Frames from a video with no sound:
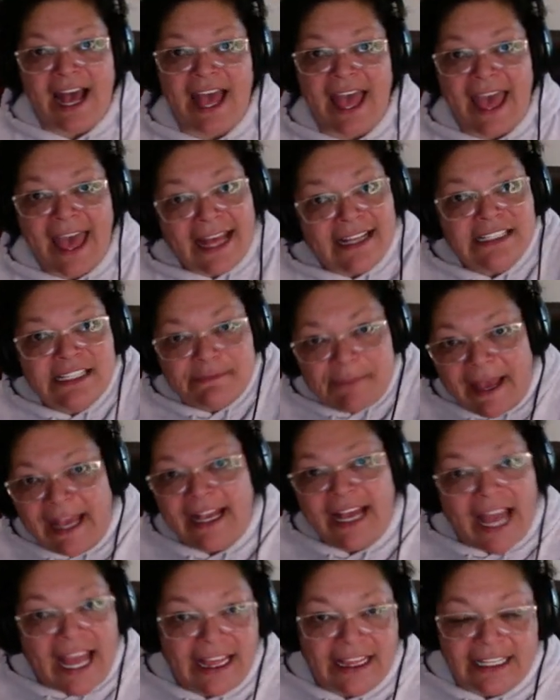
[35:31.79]
and spike
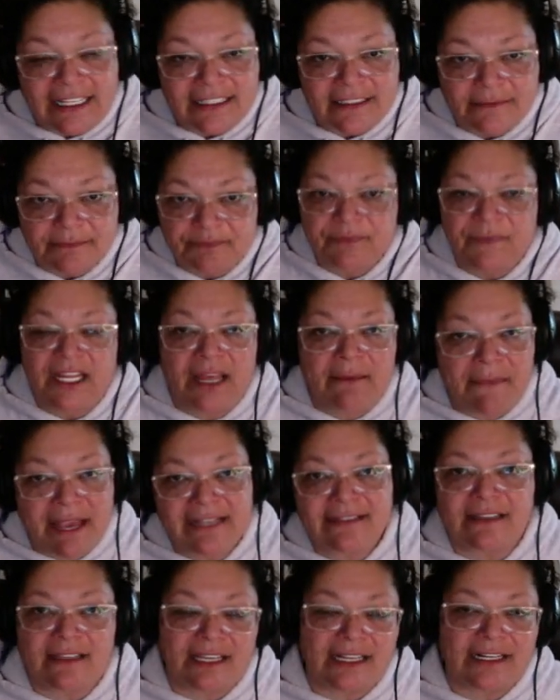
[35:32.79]
island it
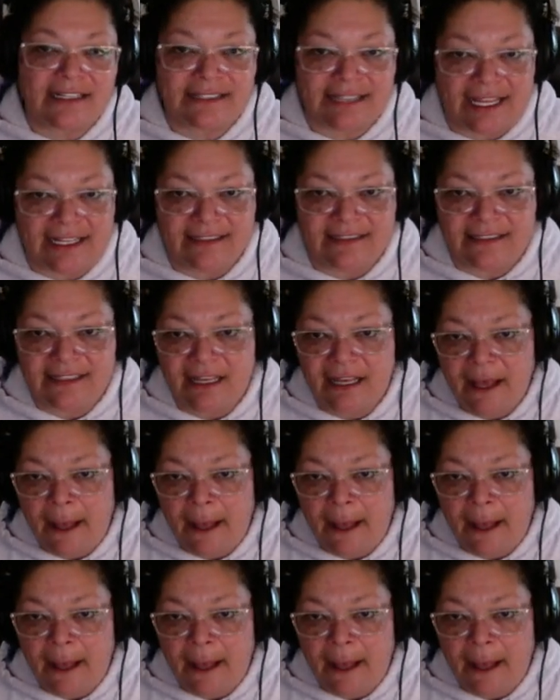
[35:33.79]
makes a lot of sense